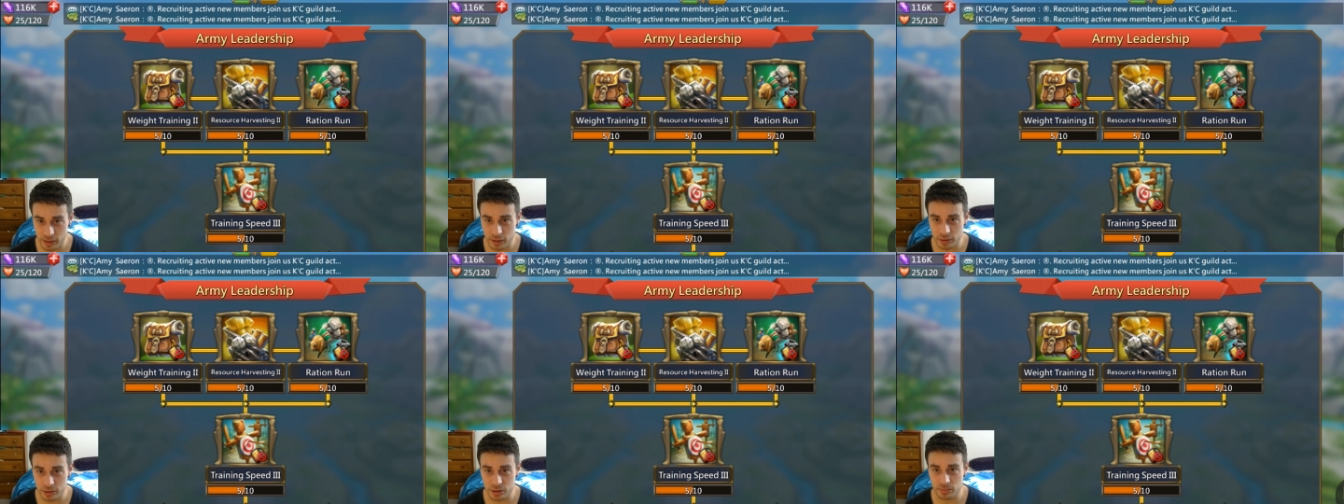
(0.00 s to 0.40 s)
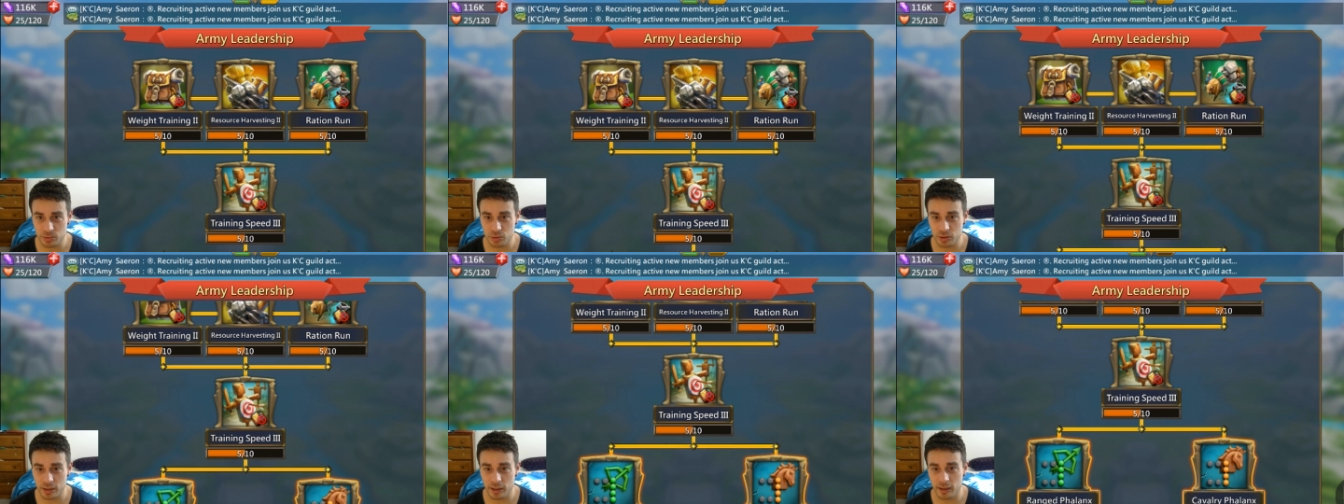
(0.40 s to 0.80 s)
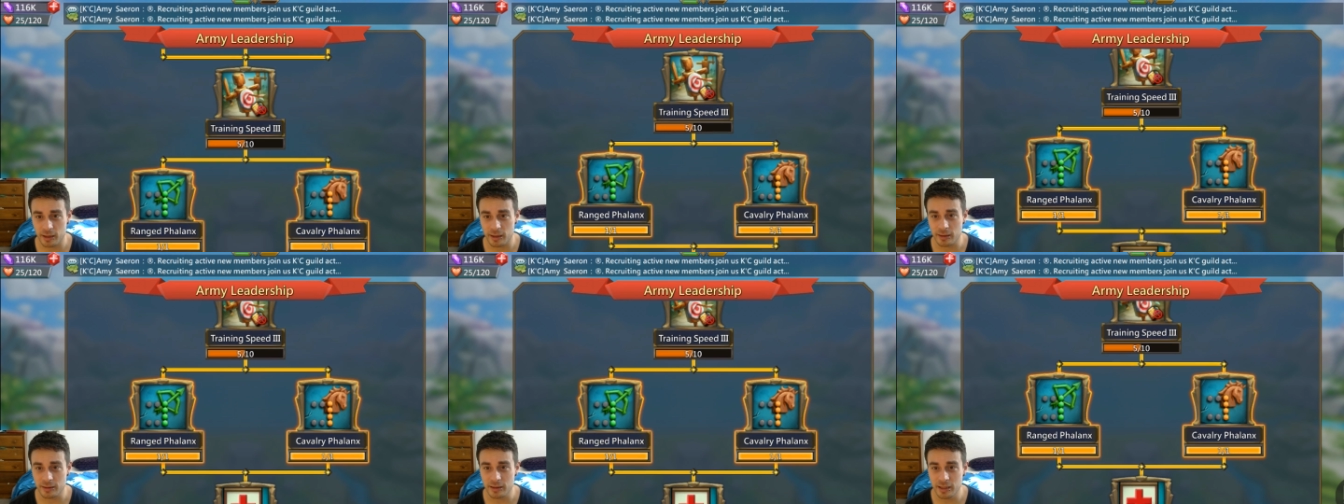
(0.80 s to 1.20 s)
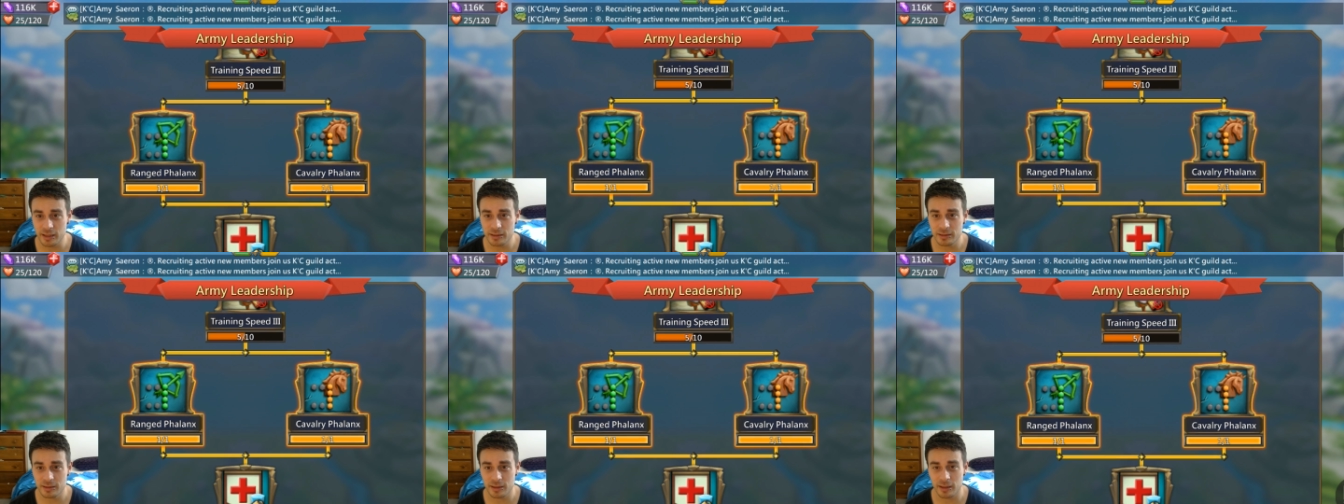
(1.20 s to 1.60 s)
leadership tree and at
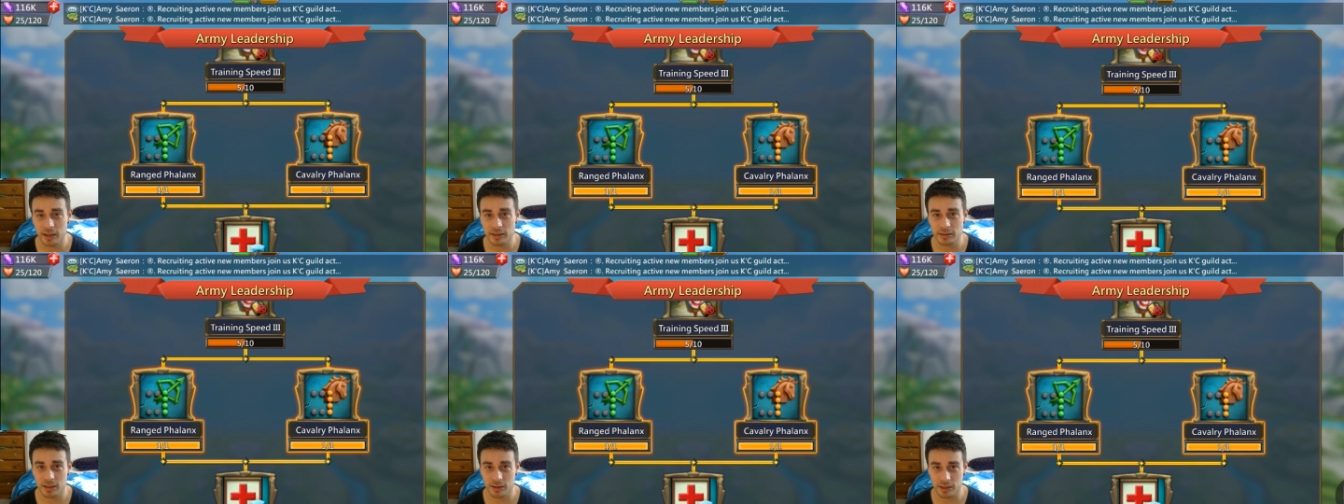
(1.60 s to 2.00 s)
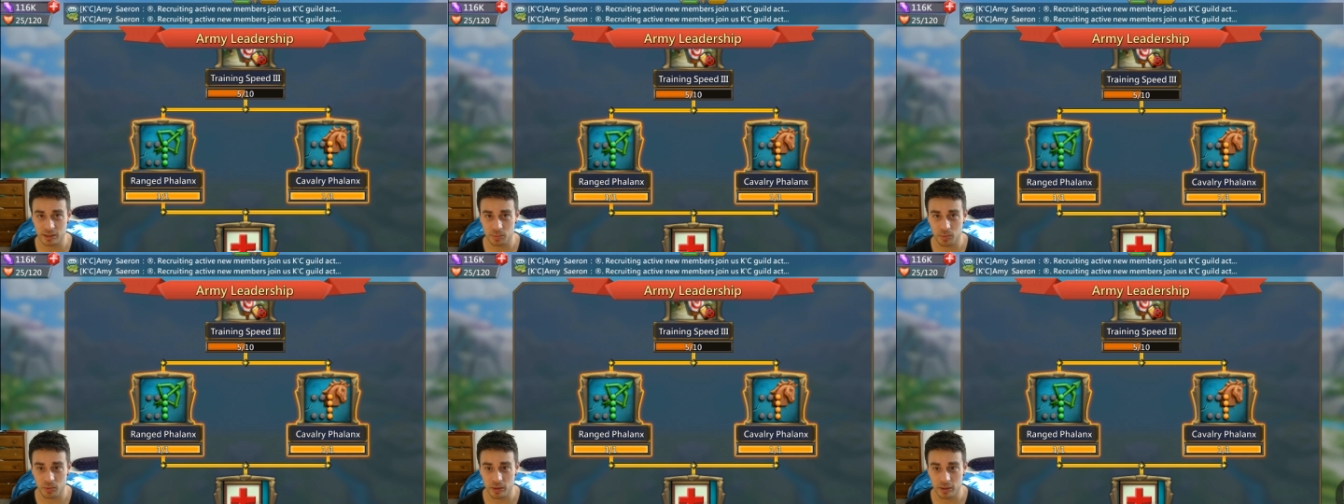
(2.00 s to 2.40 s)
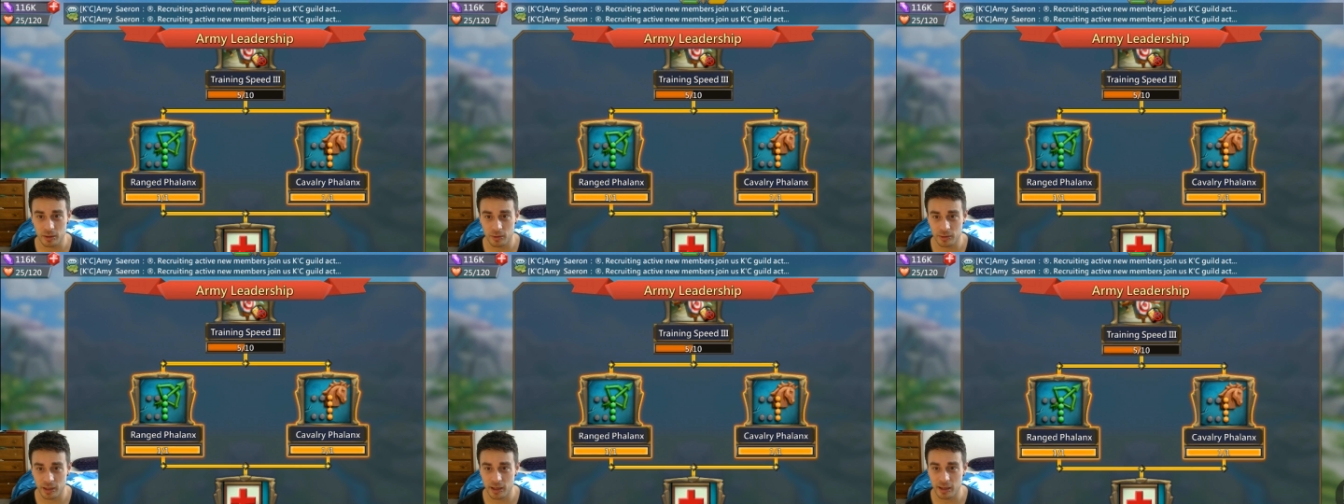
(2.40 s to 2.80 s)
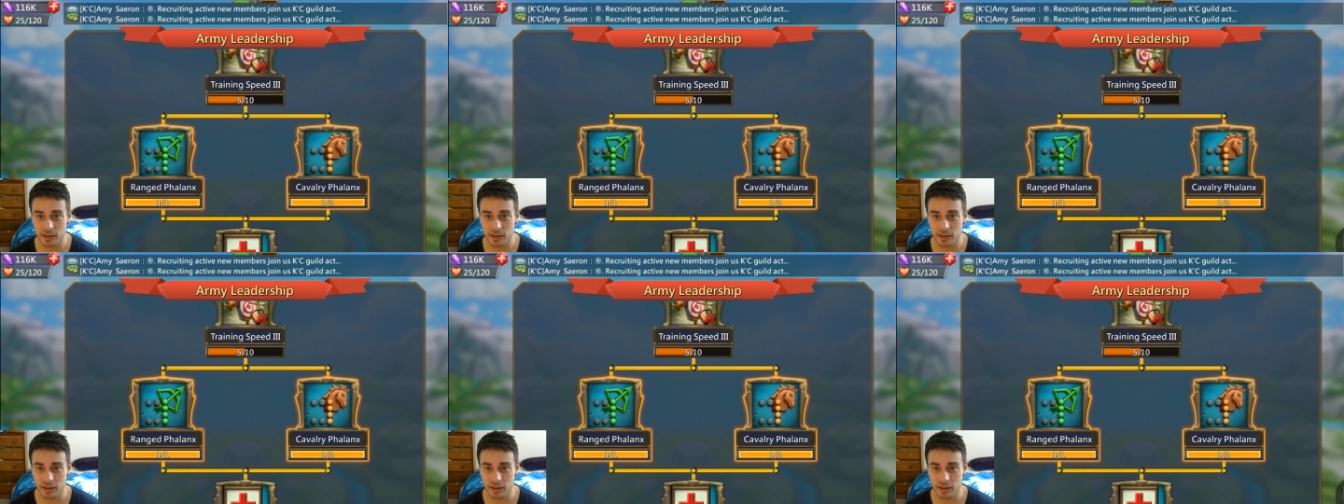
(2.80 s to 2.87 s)
least get to this point, okay?